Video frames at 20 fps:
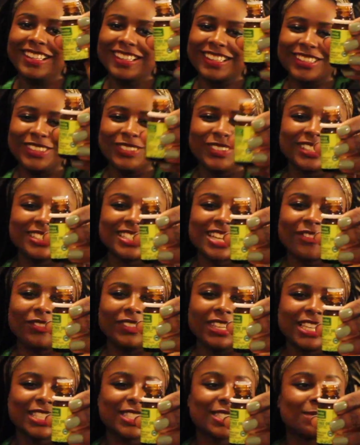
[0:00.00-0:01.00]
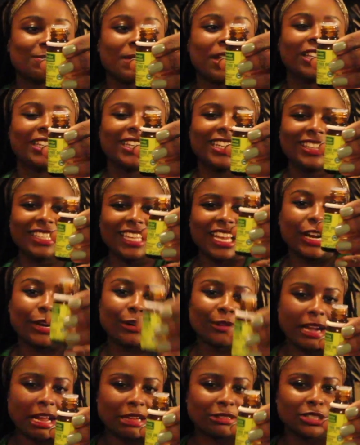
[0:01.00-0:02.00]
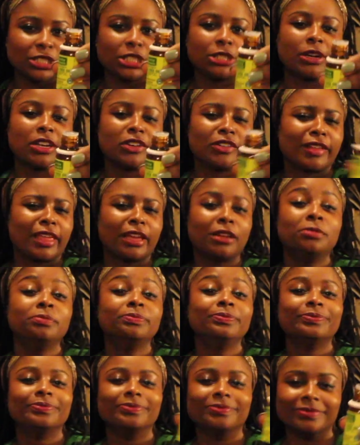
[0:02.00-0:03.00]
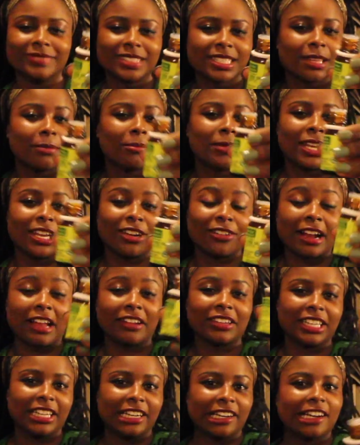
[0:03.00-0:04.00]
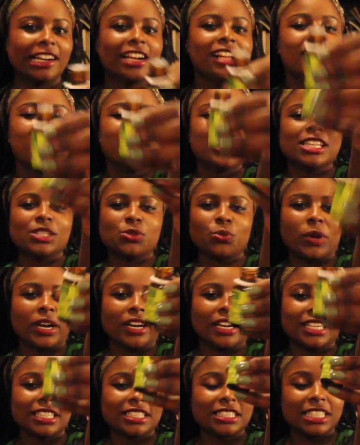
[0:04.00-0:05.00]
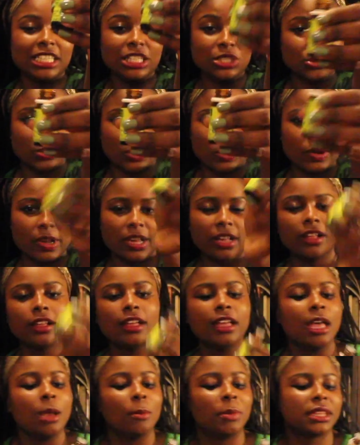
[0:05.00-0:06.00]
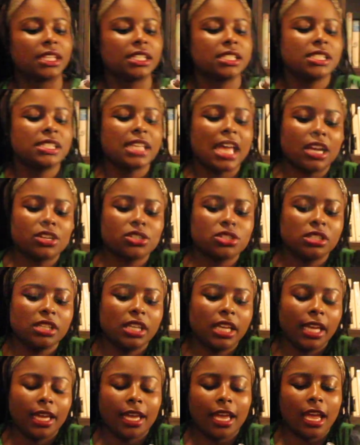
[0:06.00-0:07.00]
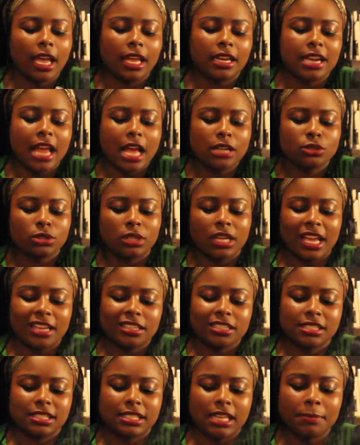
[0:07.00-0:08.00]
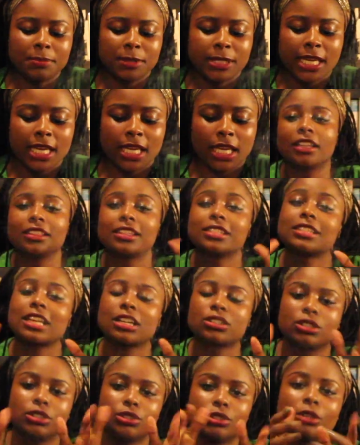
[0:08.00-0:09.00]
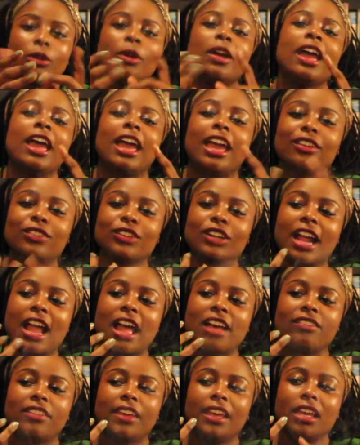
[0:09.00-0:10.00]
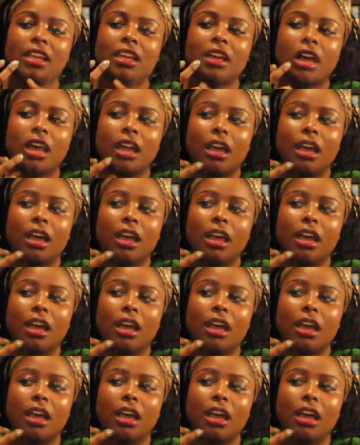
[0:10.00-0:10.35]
You can definitely smell it in the air around you and you're like, somebody around here is wearing tea tree oil. But this is actually a natural antiseptic. This is actually true. If you're having